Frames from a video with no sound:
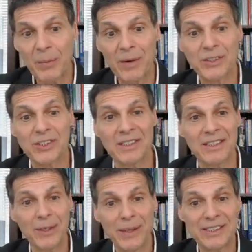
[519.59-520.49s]
whereas in
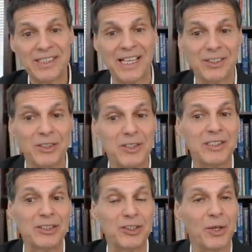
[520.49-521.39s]
the US tests are
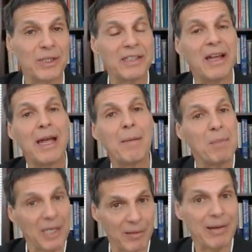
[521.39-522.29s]
usually shown in
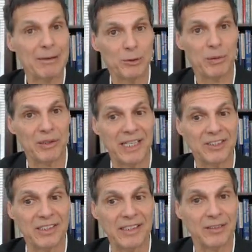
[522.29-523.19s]
milligrams per
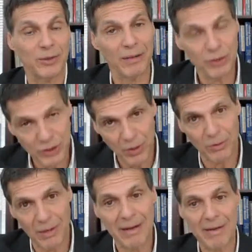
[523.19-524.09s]
deciliter. So I've shown